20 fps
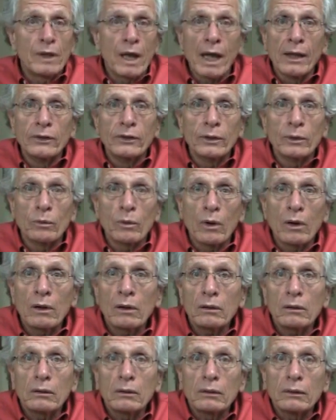And he
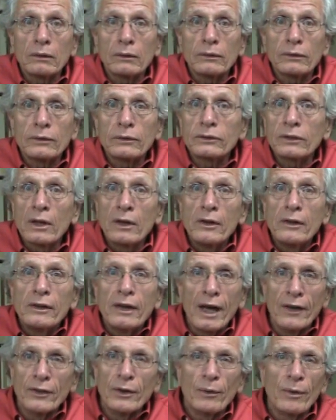was.
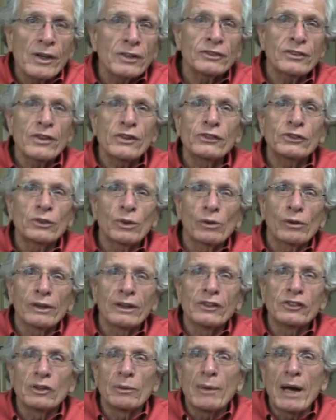And the rest of the
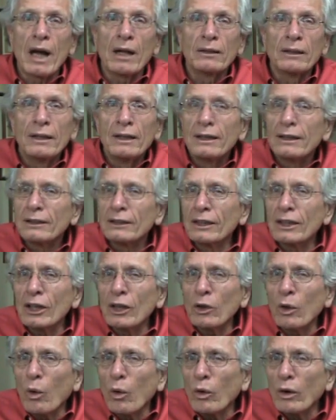story is about
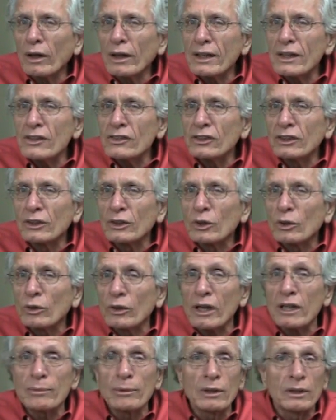little Orly's
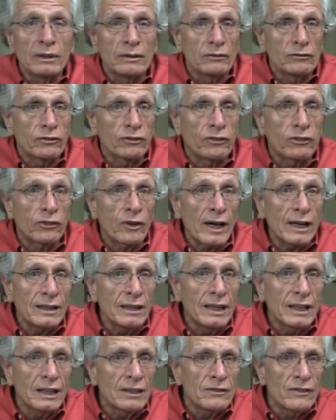incredible and
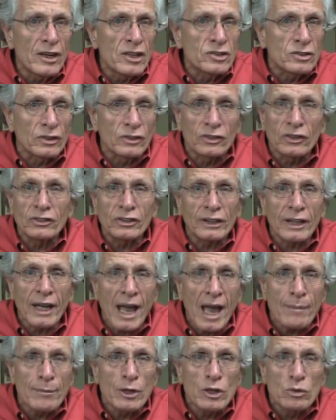frightening adventures as a
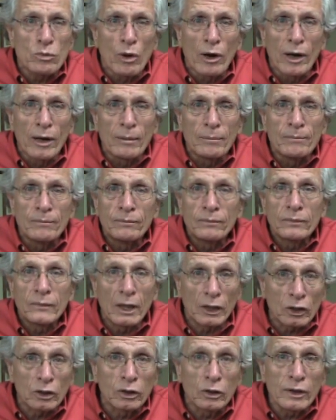cabbage worm,
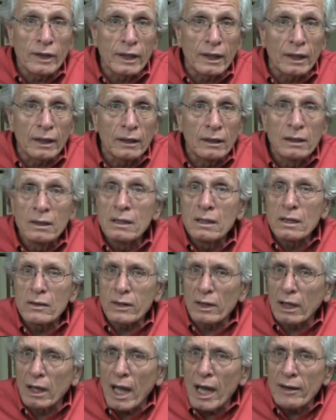including
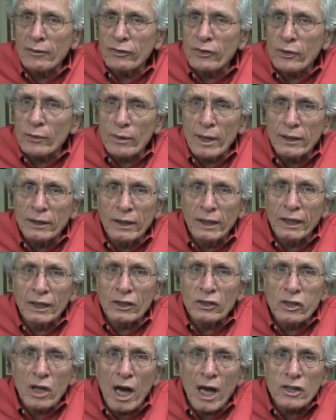the
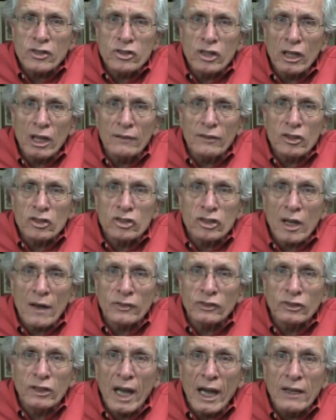life-threatening dodging of a
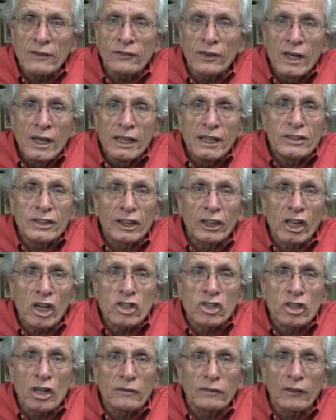chef's knife in the
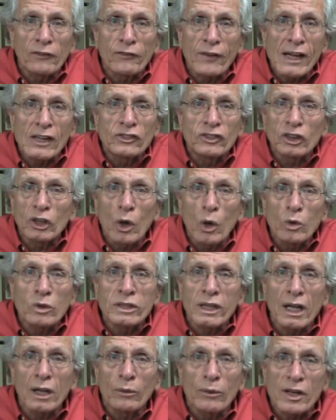kitchen of a fancy
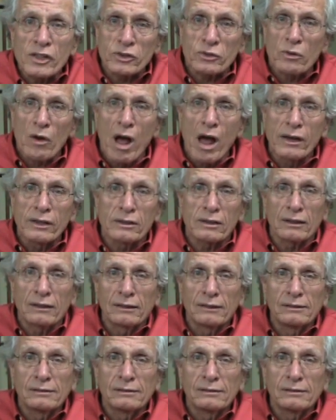hotel restaurant.